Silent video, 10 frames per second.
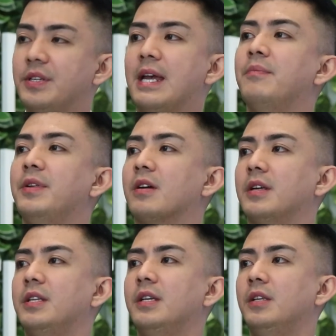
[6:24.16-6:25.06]

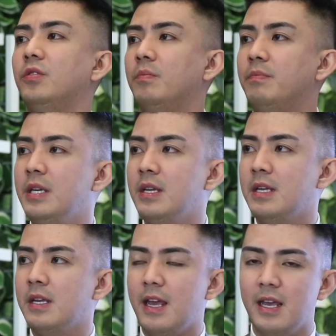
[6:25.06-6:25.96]
MDRT, to
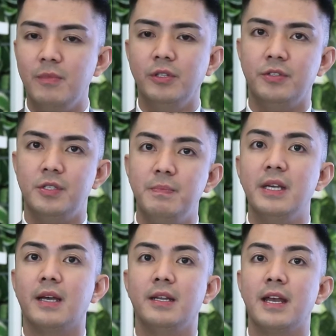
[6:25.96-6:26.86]
being able to speak
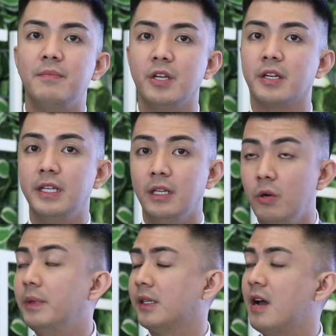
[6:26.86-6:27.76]
at the MDRT
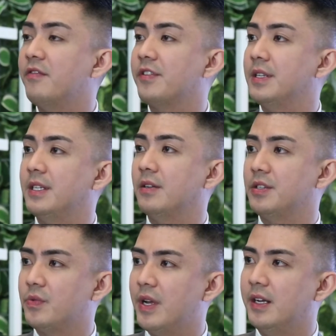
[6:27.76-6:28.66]
Global Conference in
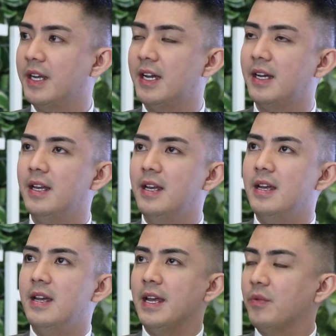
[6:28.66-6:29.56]
Australia,
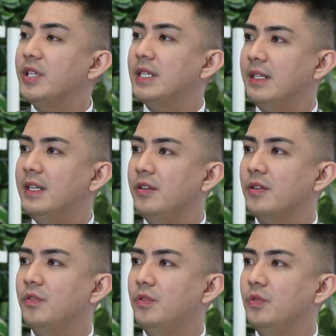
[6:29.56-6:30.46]
and recently, you
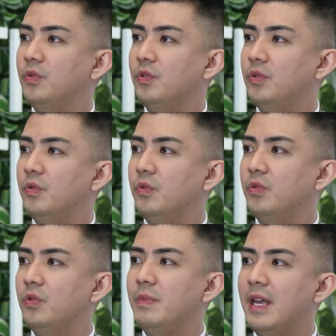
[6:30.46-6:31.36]
know,
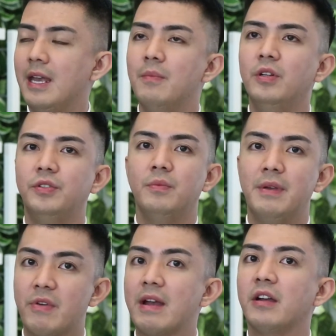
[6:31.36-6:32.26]
to be able to be
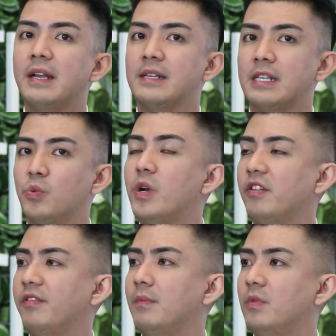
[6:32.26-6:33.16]
recognized as one
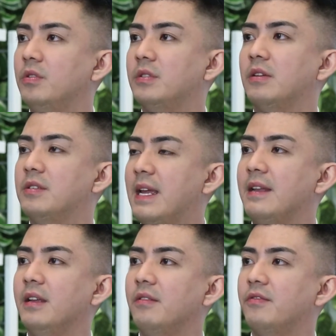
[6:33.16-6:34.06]
of the most
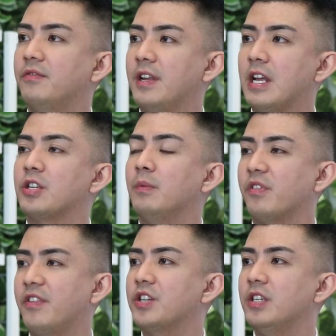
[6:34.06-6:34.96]
outstanding financial
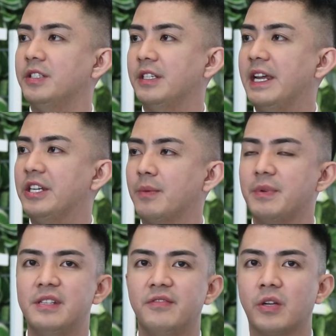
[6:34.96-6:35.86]
professionals in the Asia
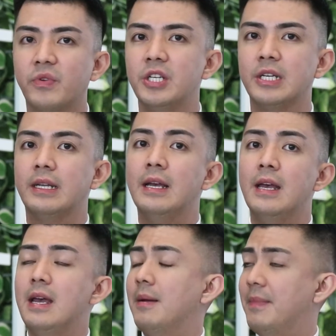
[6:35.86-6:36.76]
Pacific region.
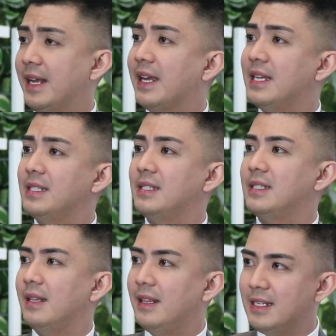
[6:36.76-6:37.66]
But I guess
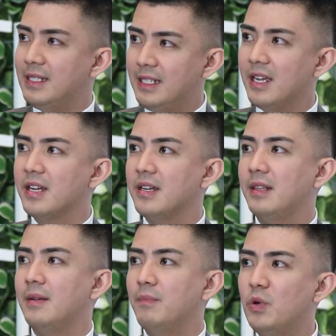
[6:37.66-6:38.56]
this year,
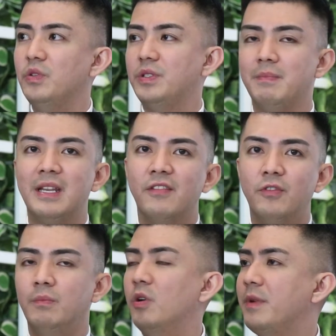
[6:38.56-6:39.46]
the most meaningful
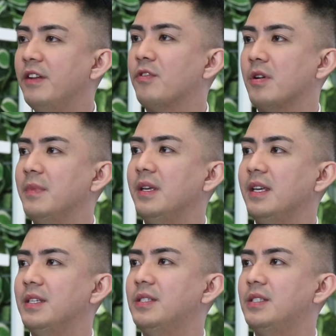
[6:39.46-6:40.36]
moment for me
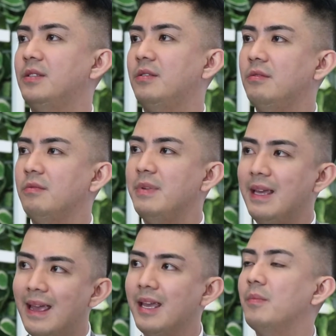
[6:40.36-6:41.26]
is to be
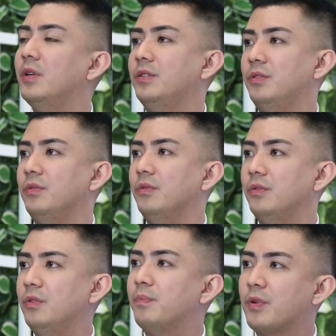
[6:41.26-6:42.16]
able
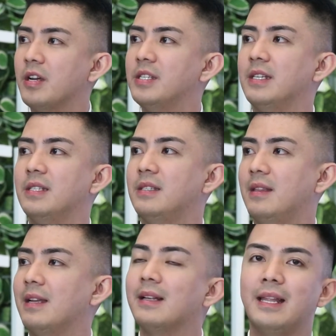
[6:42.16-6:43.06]
to process
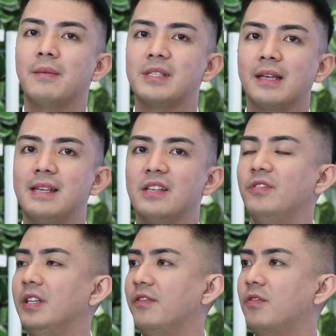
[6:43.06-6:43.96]
that claim
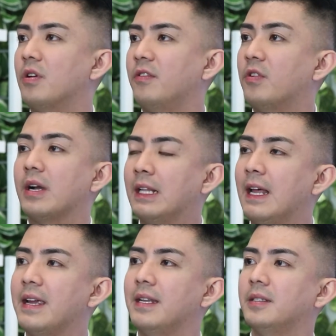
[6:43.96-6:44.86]
successfully for a
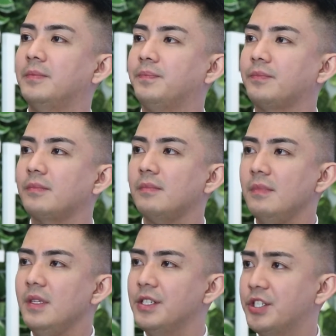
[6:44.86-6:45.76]
client. Mm-hmm.
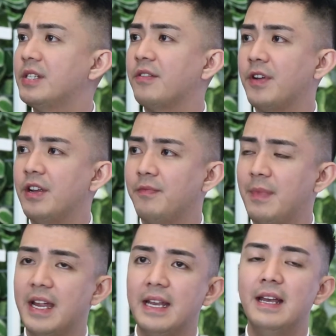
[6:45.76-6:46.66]
She's a friend of
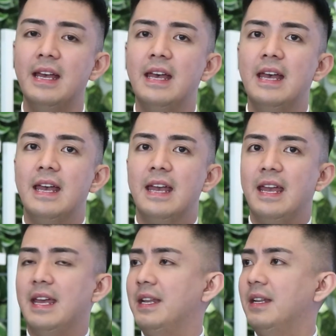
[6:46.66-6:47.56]
mine,
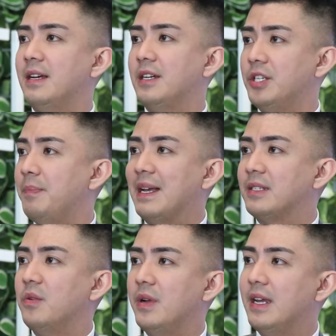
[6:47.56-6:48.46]
and she passed
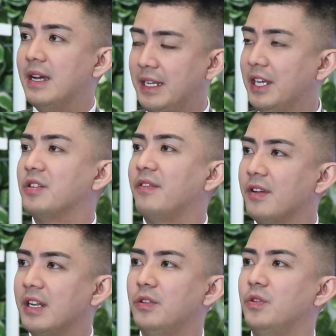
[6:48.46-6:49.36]
away at the age of
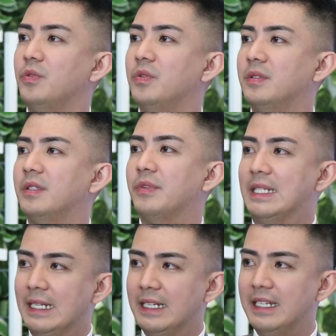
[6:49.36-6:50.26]
32
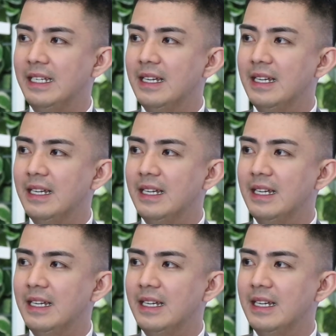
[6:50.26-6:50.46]
recently.